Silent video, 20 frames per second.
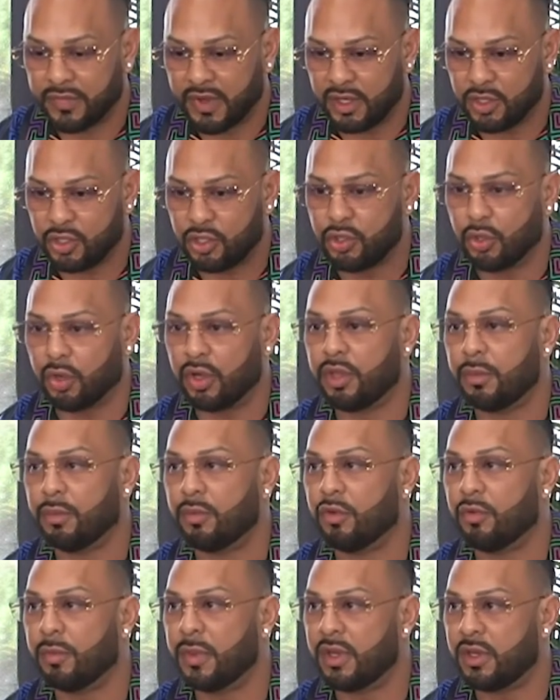enjoy the
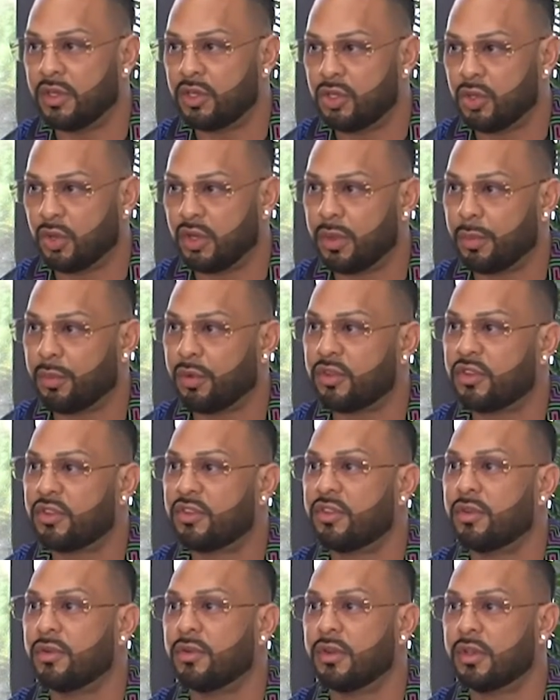moment, enjoy the
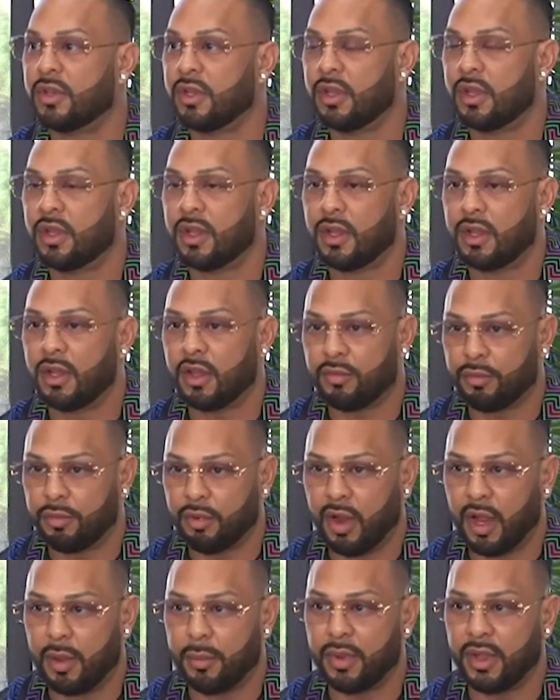pursuit of
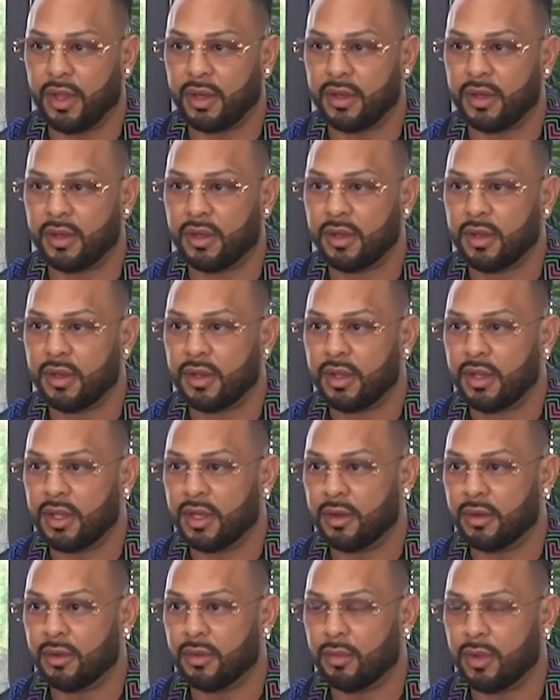prep, and you
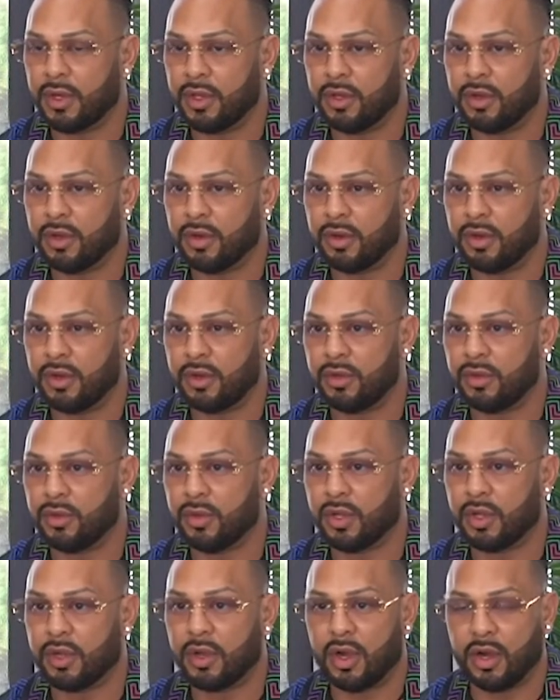know, when you're
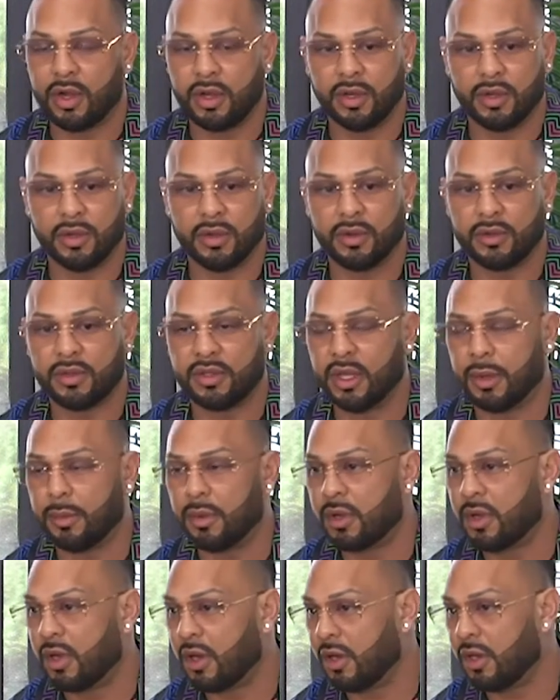doing cardio, double
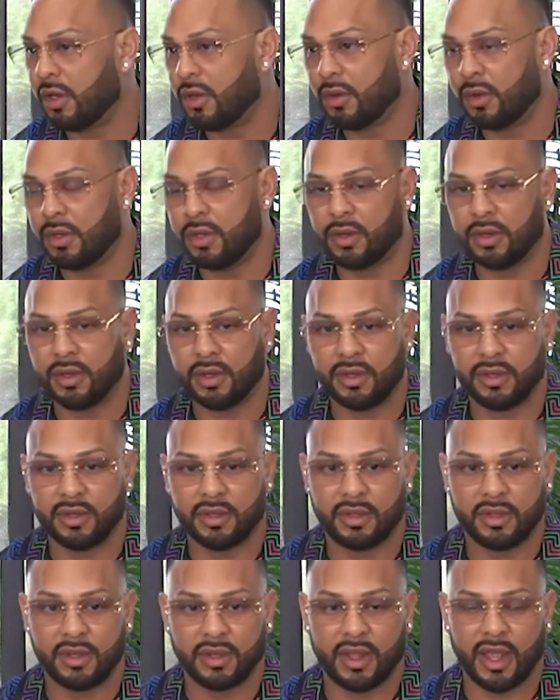cardio, and you're in
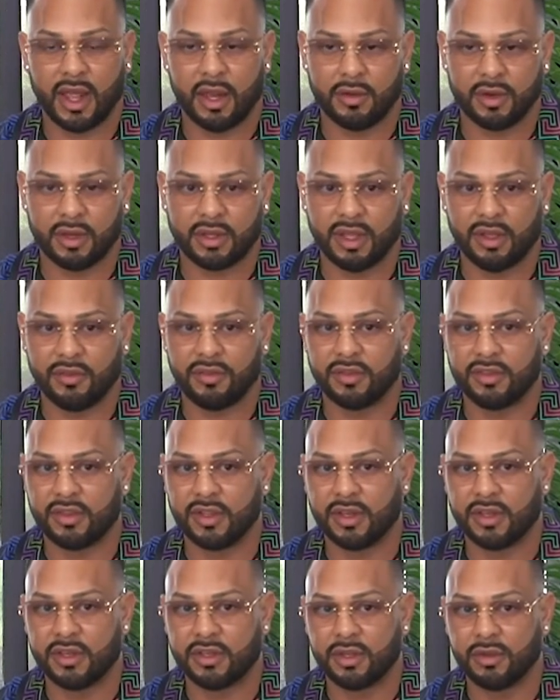a caloric
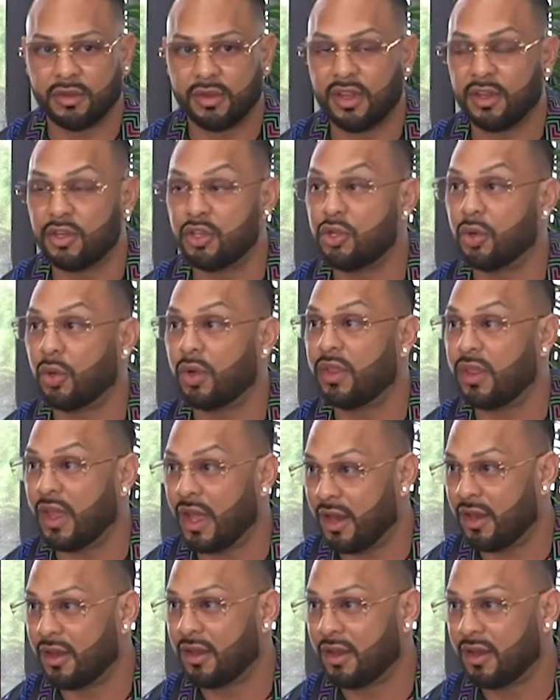deficit, to enjoy
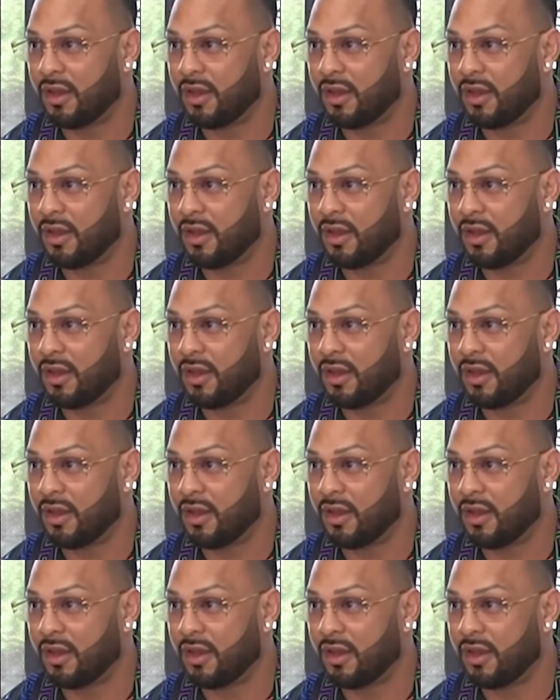that.